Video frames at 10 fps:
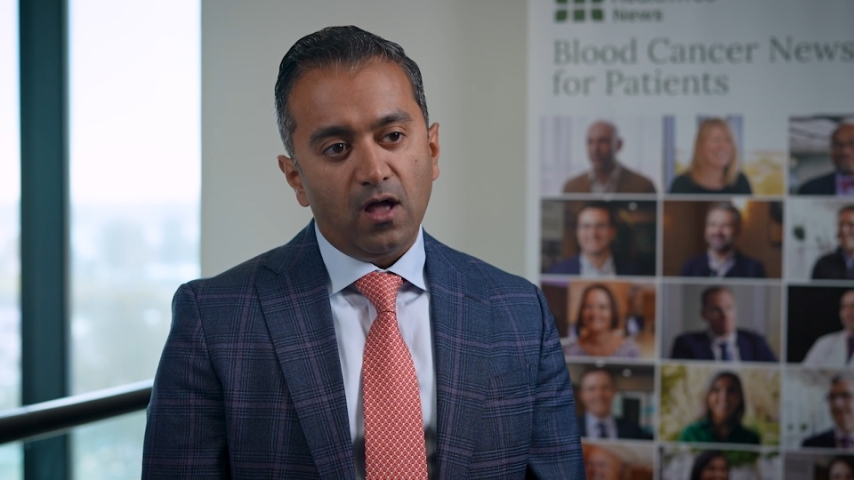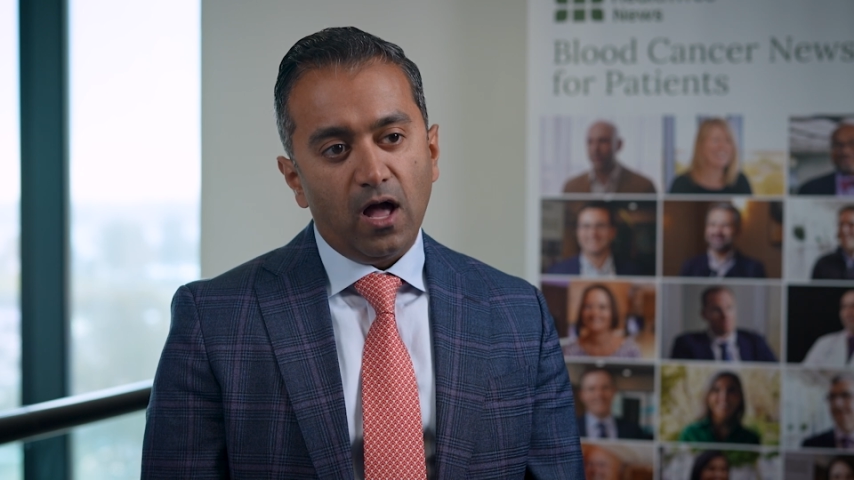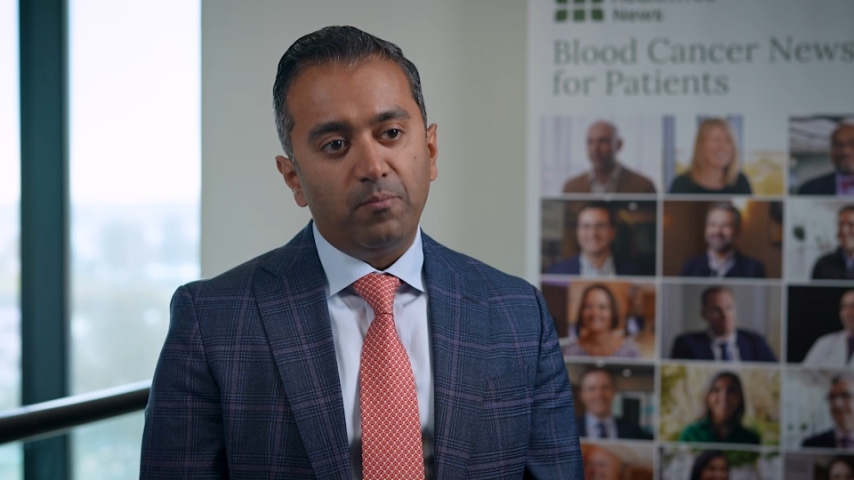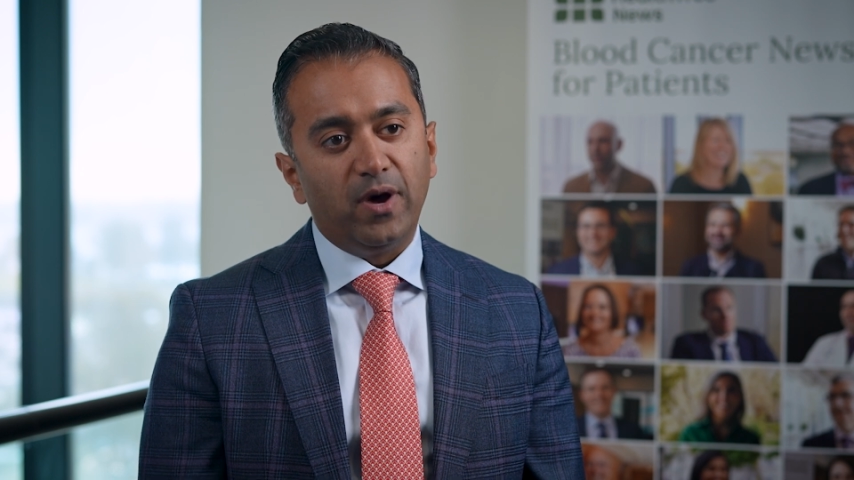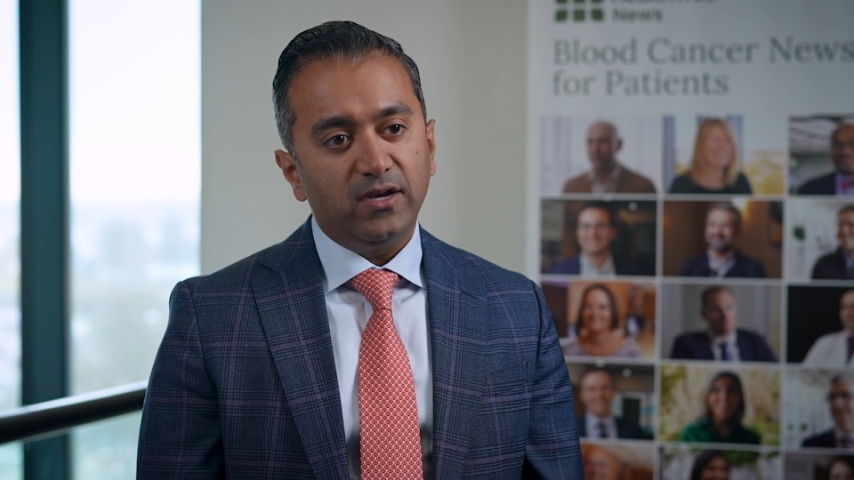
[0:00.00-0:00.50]

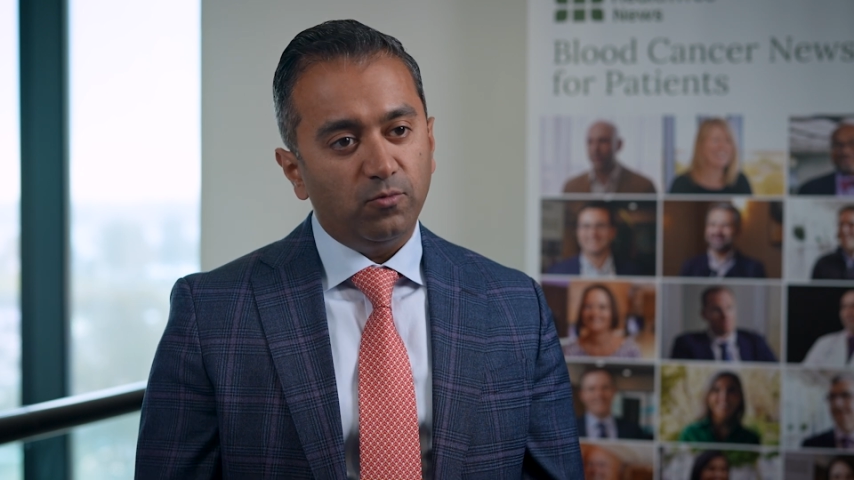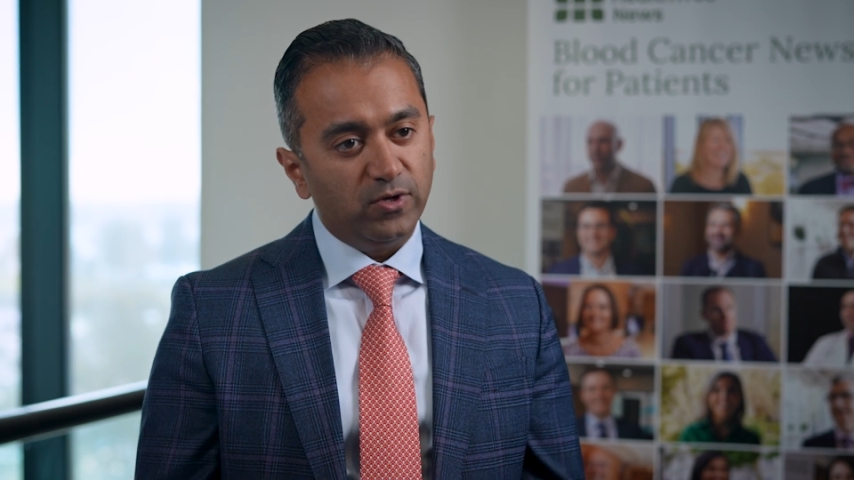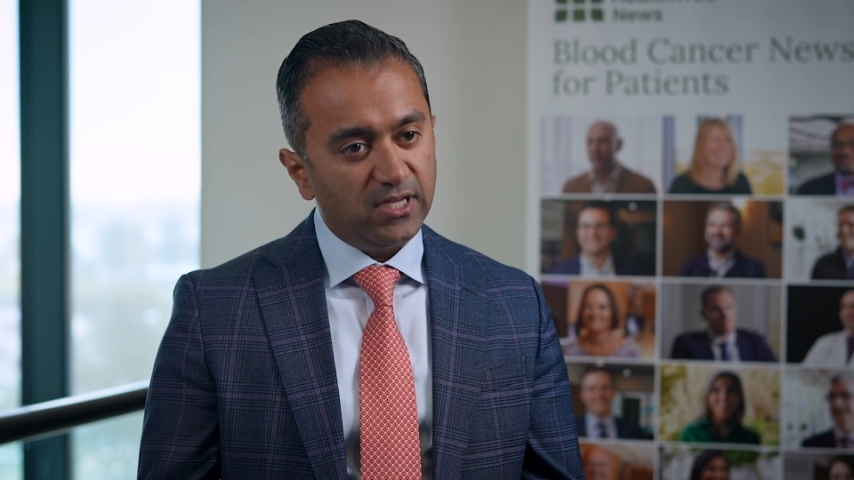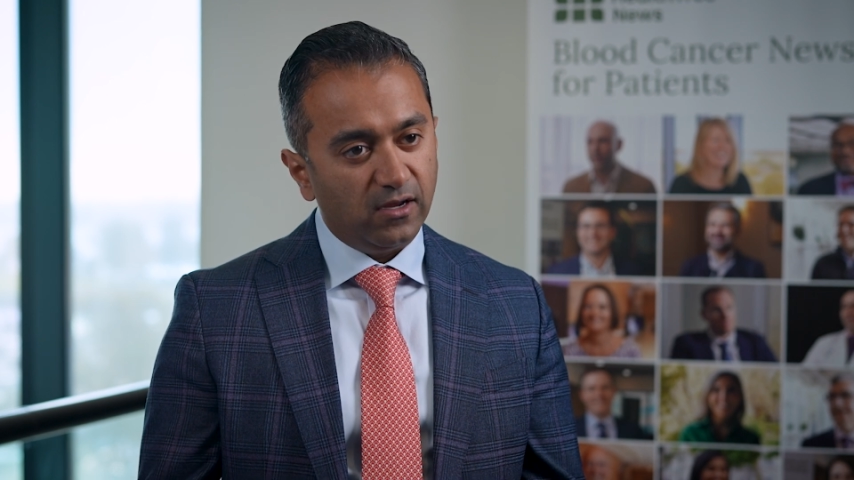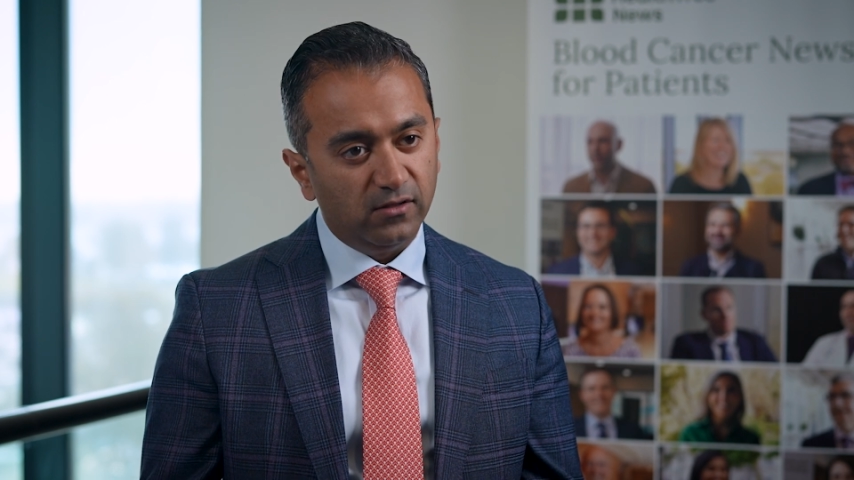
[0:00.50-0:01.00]
Uh, but
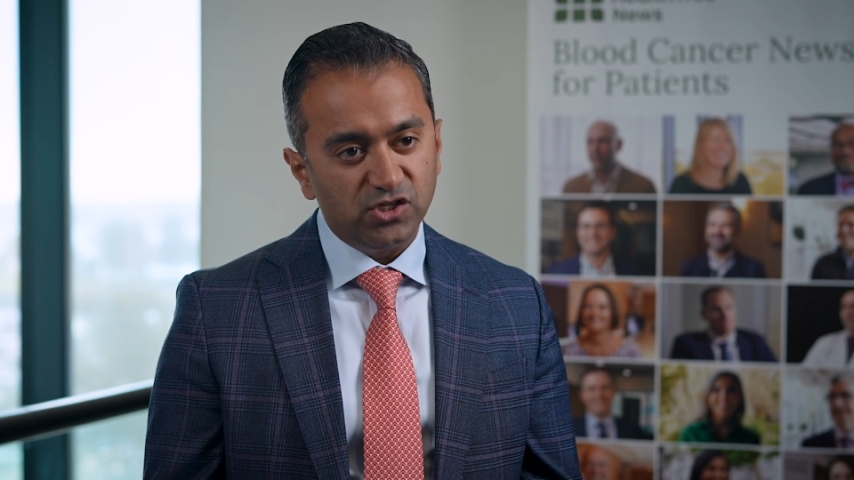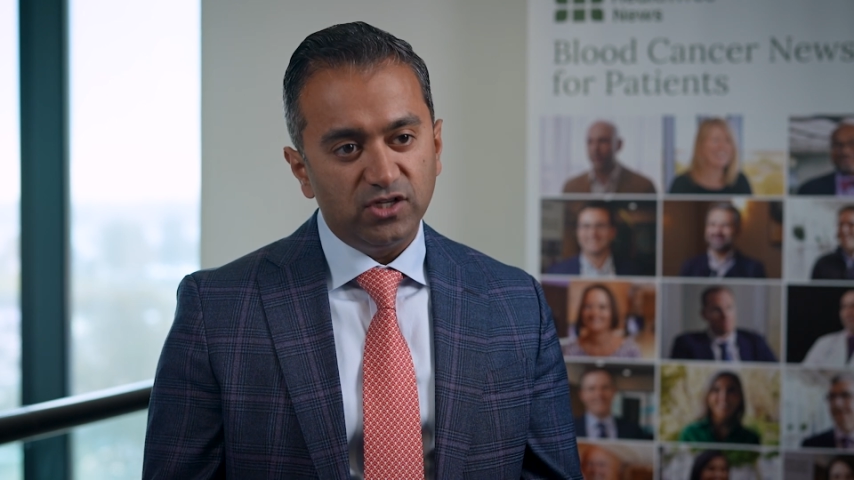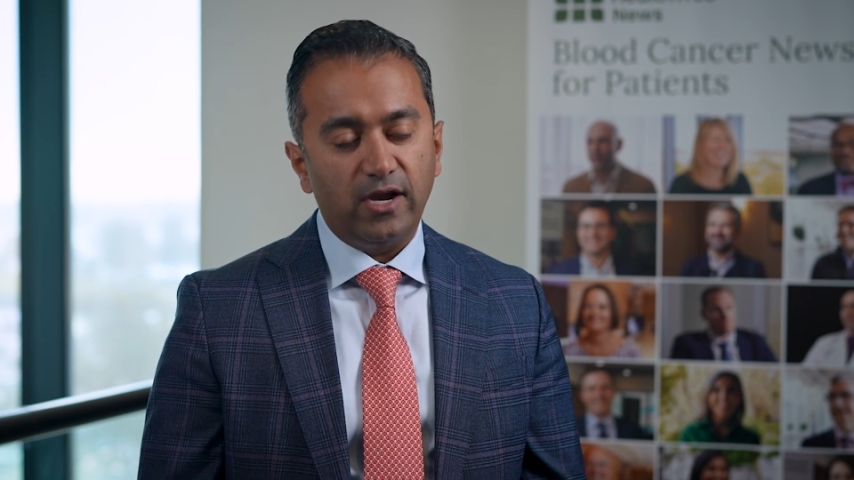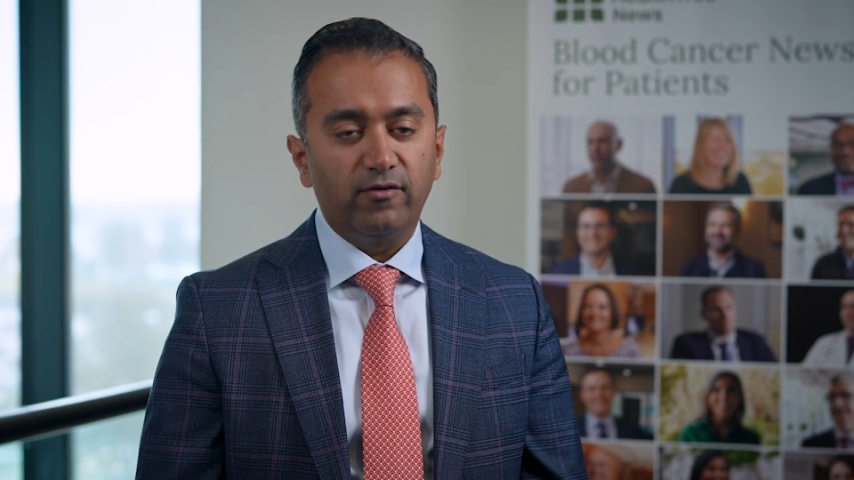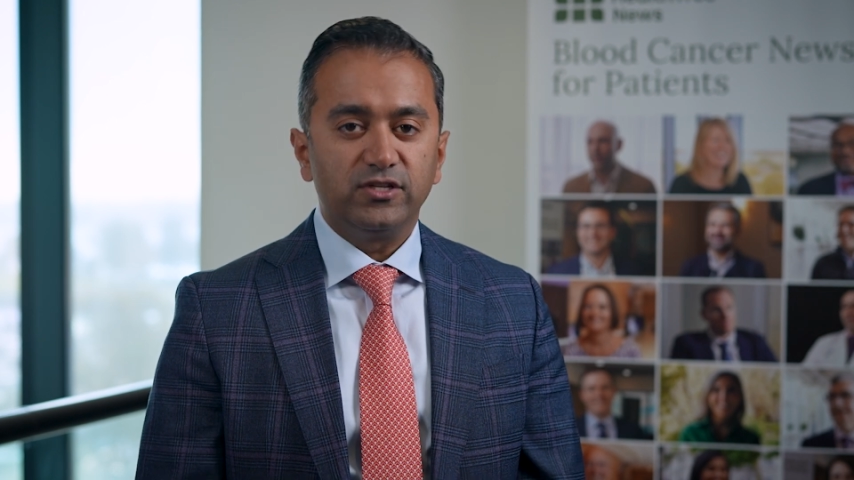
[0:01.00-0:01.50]
with
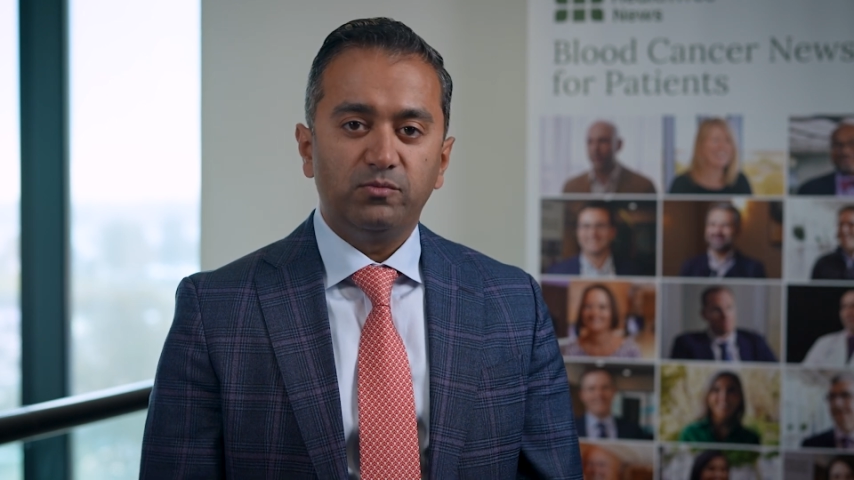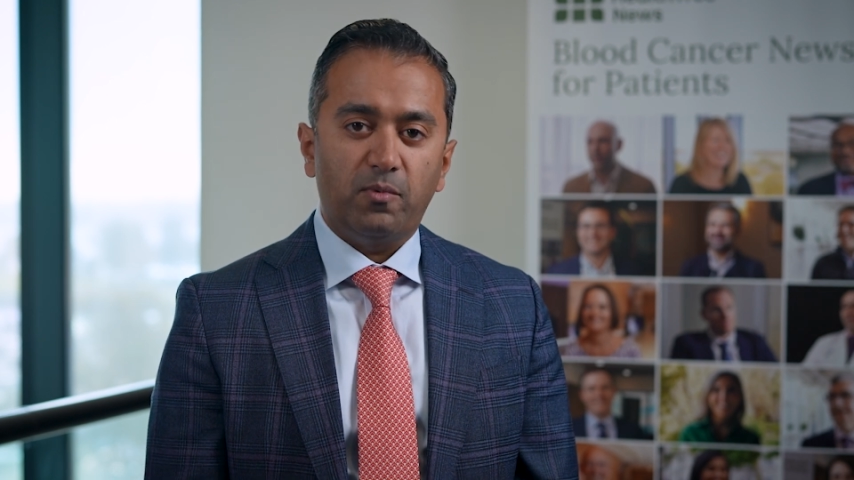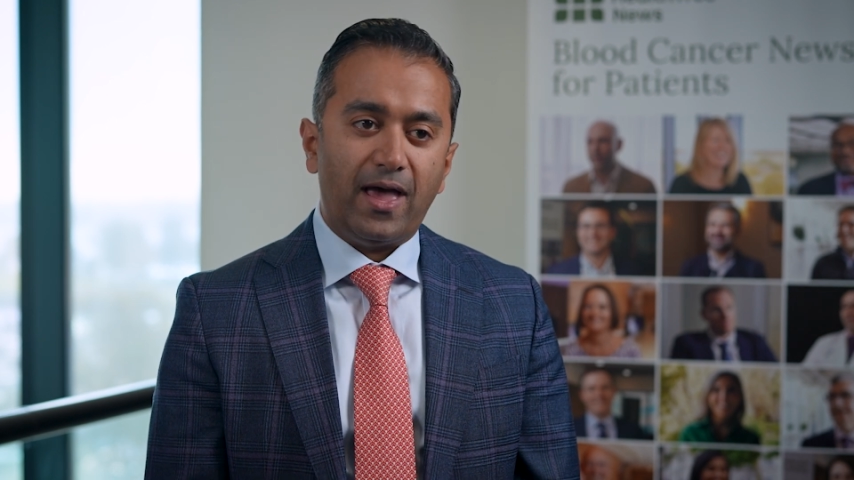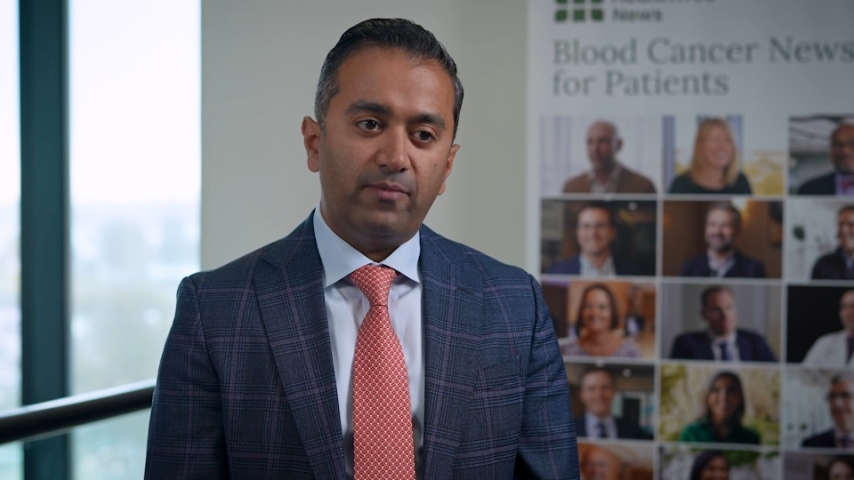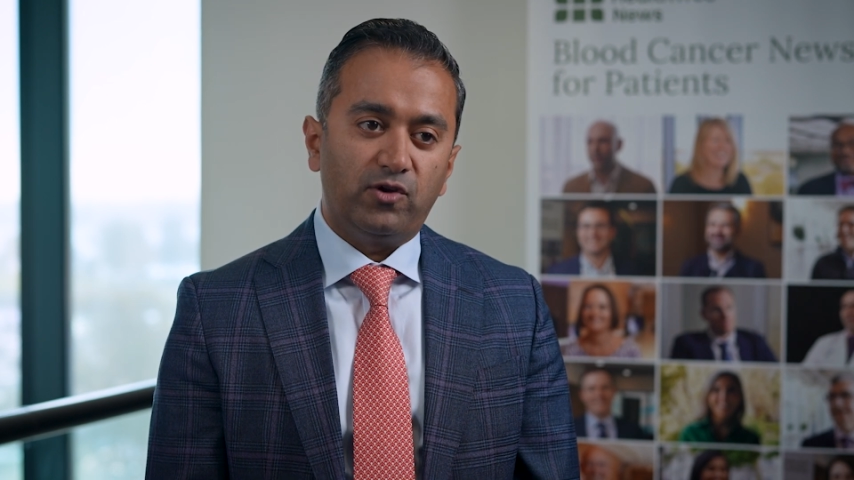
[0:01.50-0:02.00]
single-agent daratumumab,